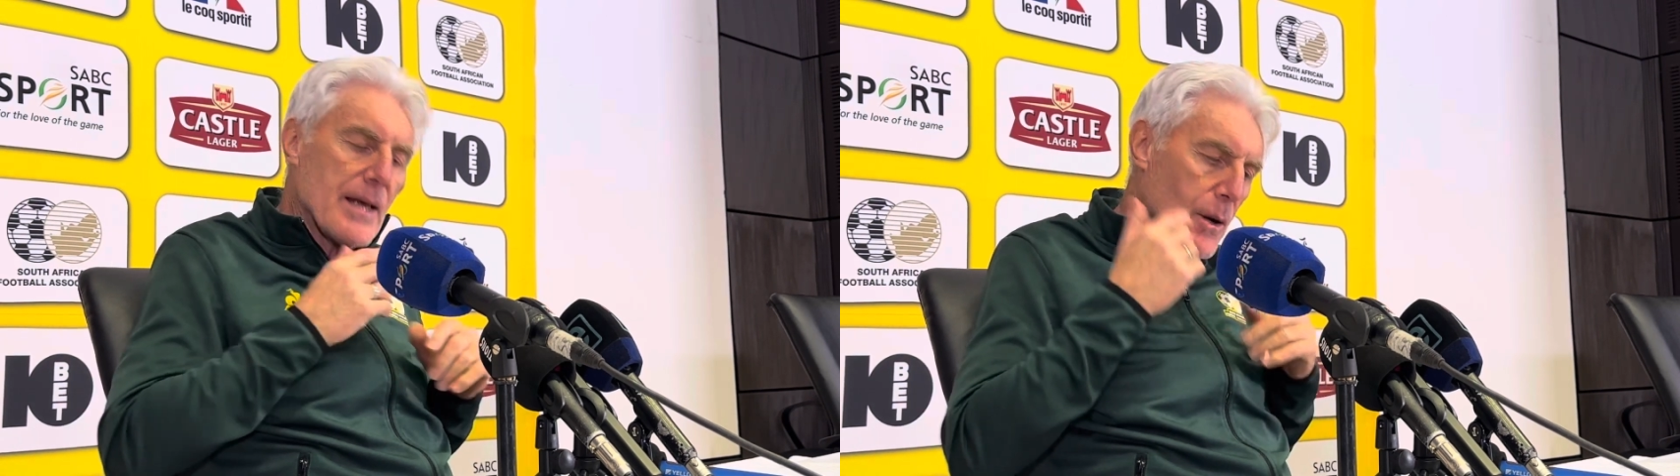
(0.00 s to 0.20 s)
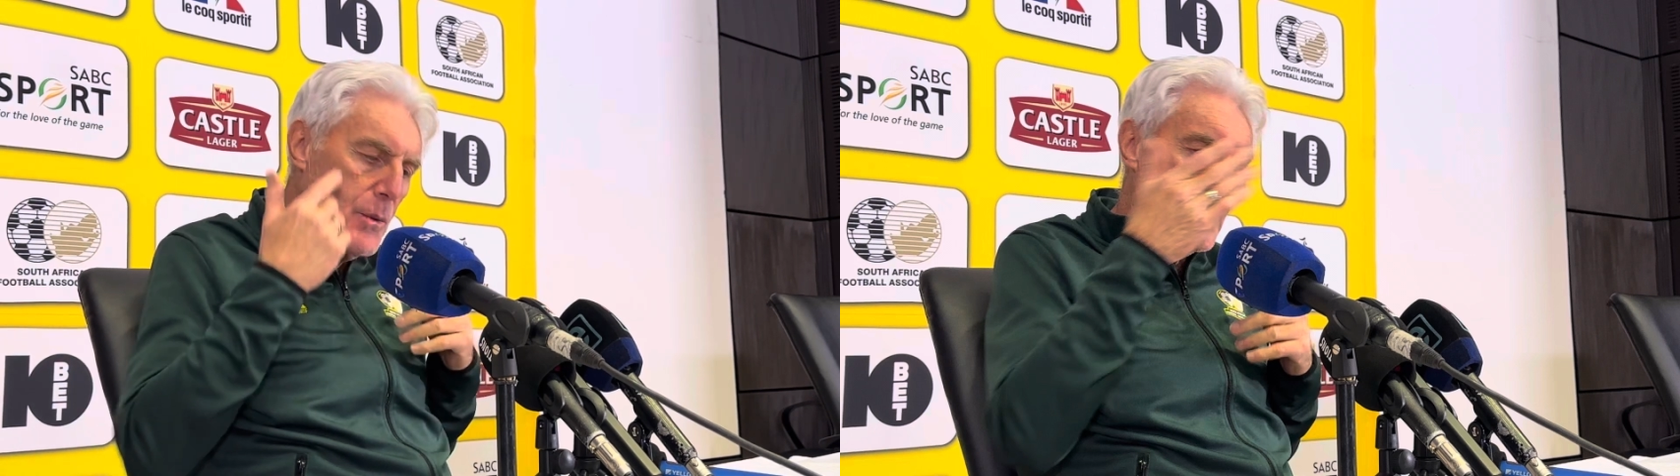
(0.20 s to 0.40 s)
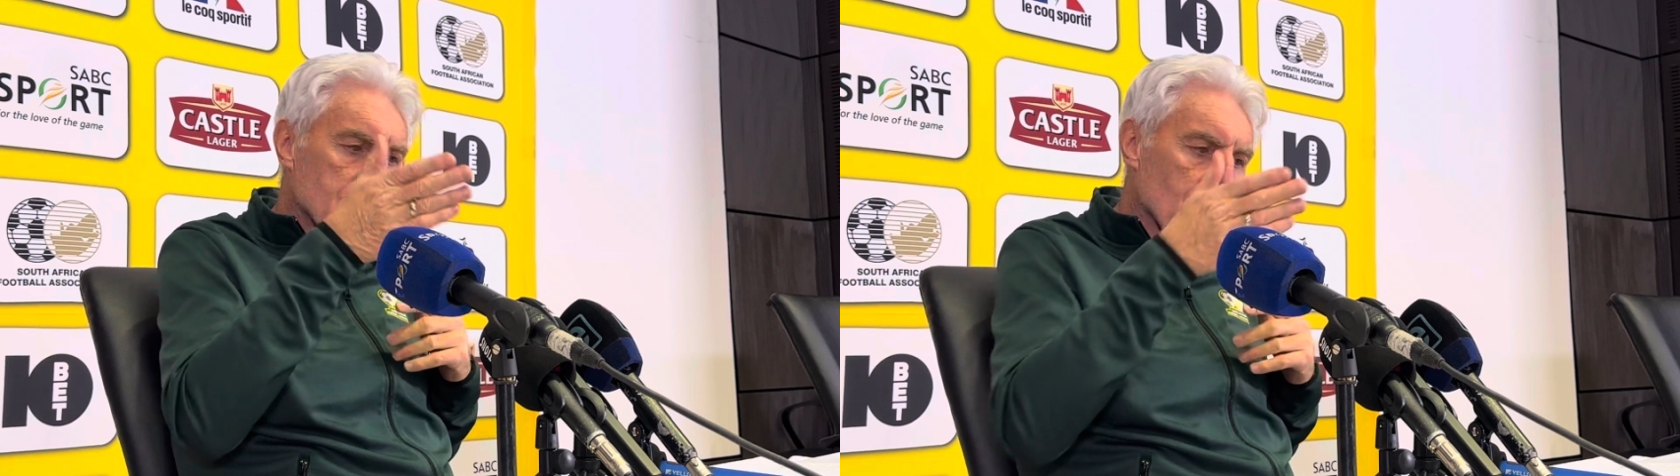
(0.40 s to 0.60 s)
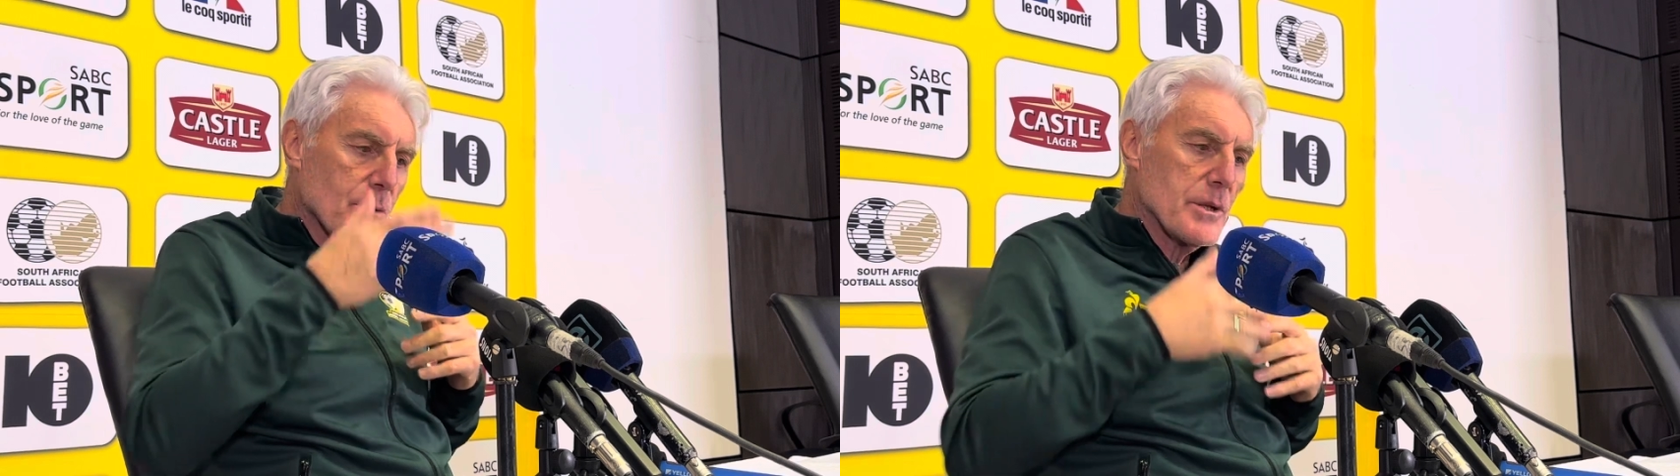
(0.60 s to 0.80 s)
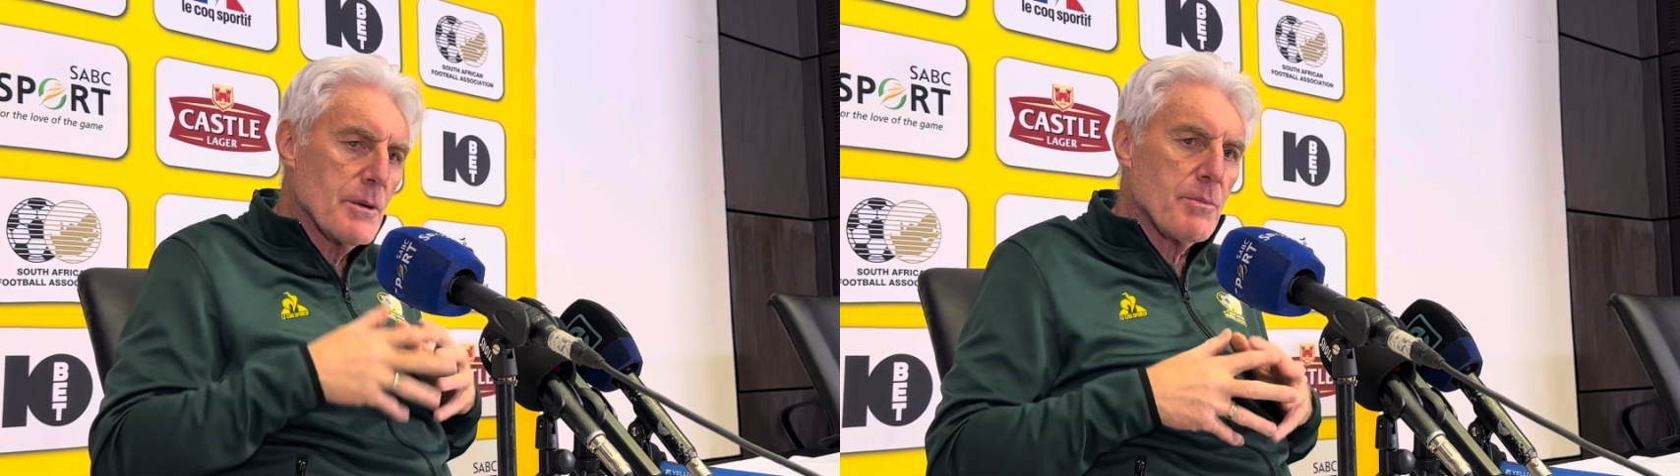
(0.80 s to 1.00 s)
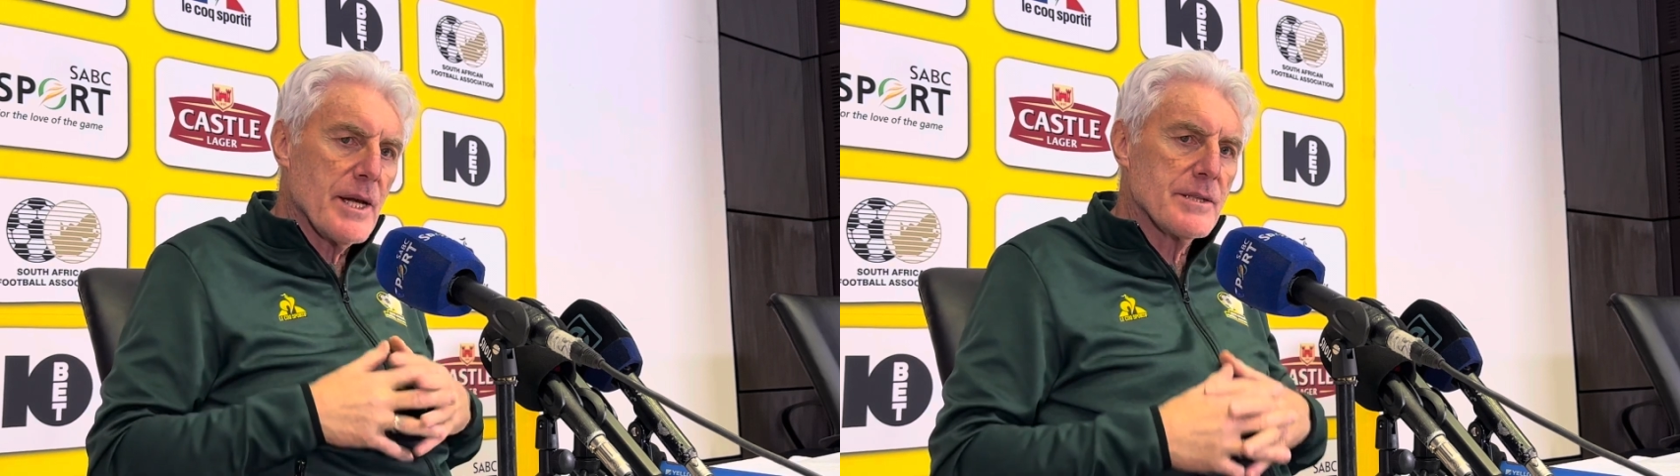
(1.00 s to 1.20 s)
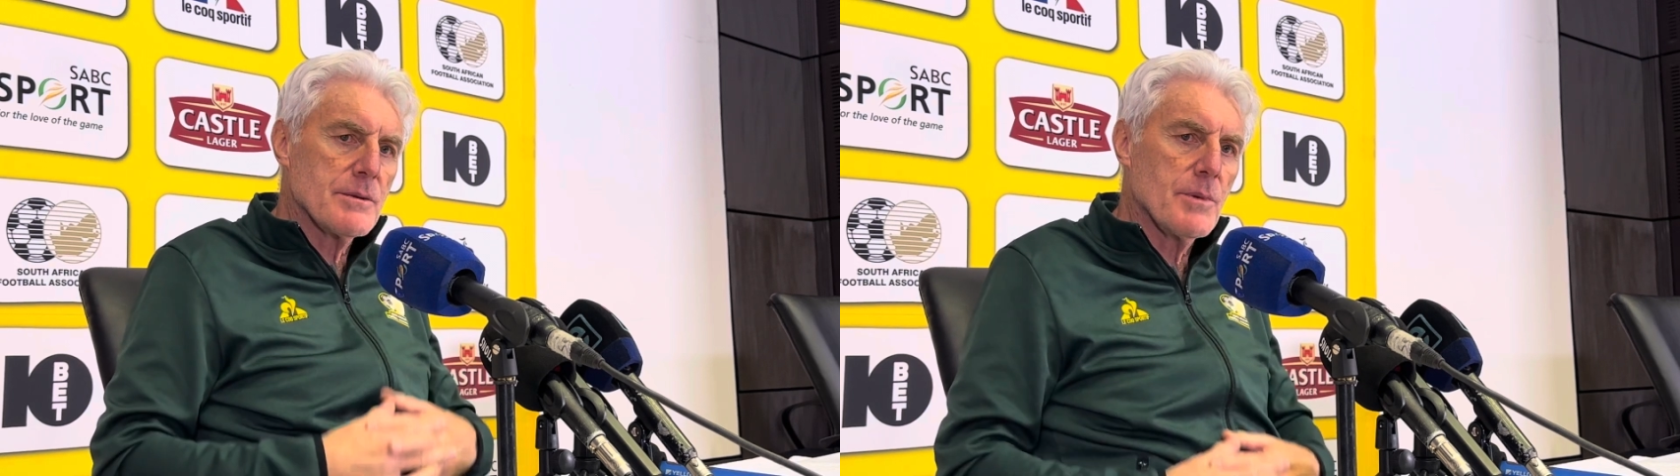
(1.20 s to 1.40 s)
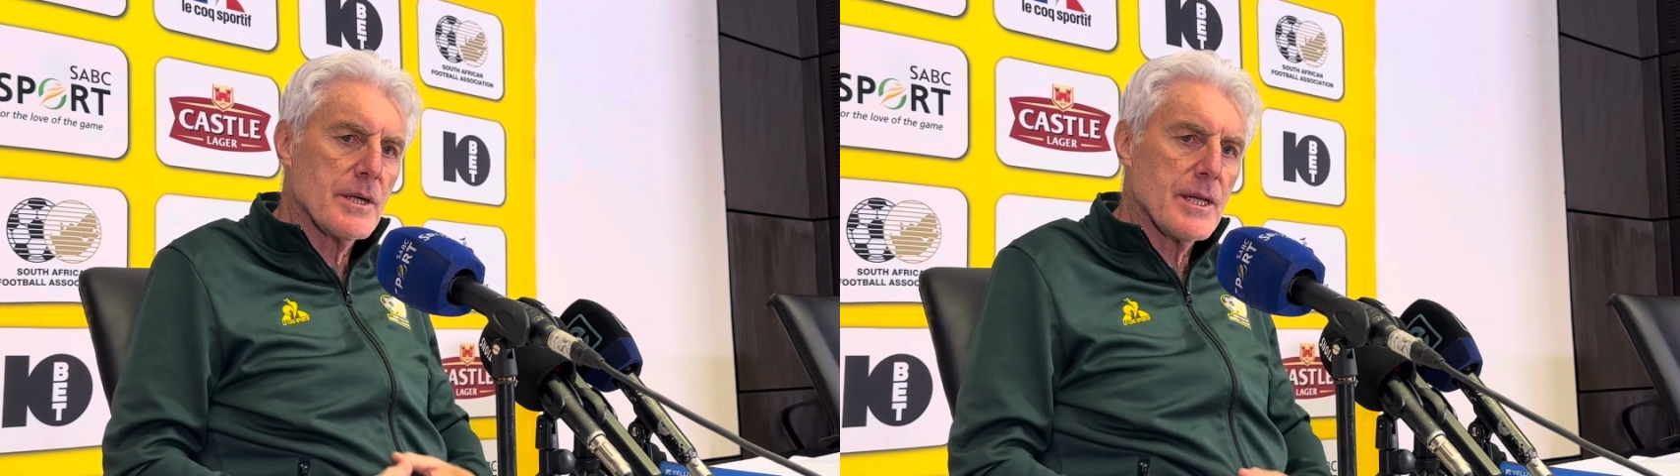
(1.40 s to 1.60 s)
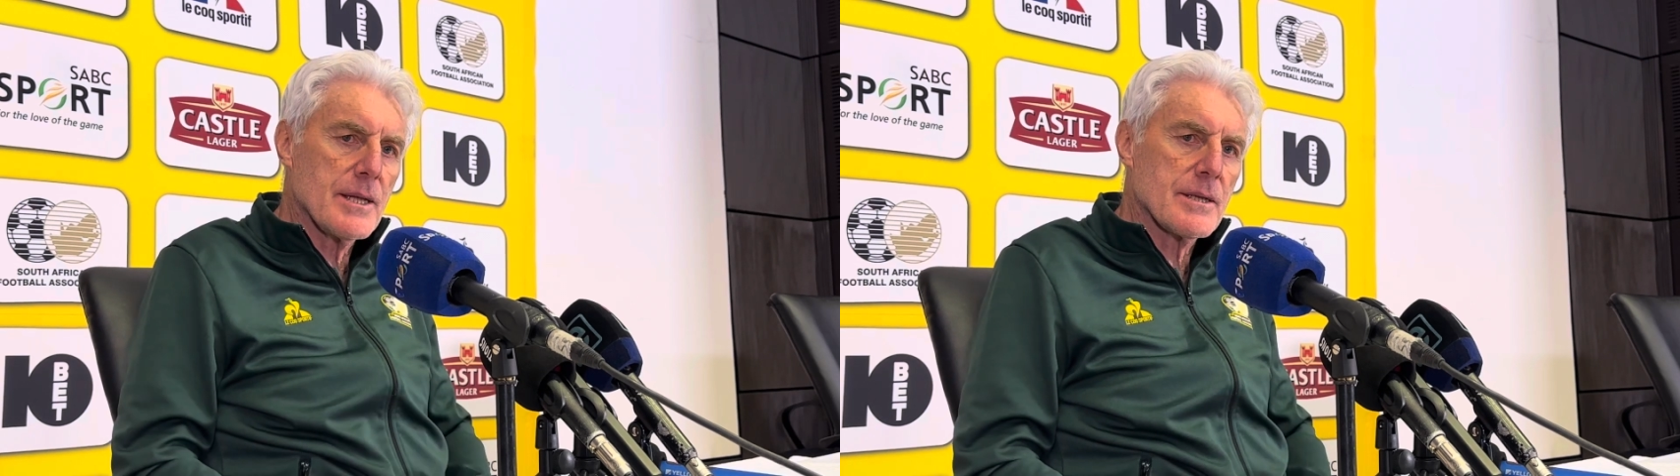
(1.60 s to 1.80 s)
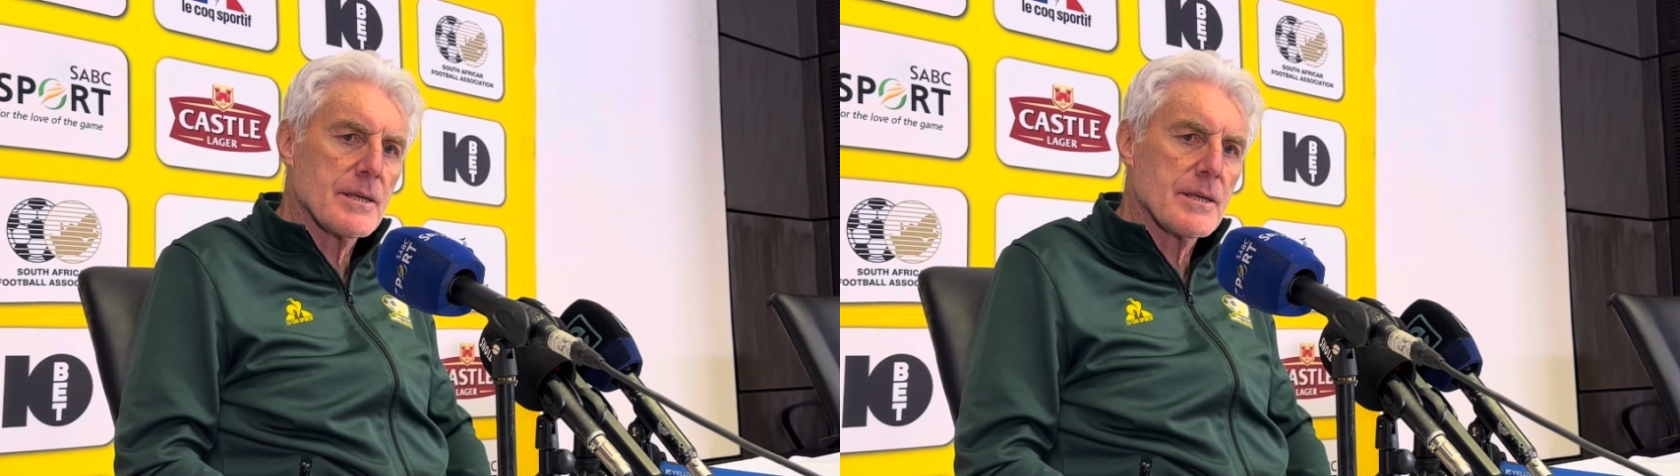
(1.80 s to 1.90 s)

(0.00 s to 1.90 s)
I will talk with the players about that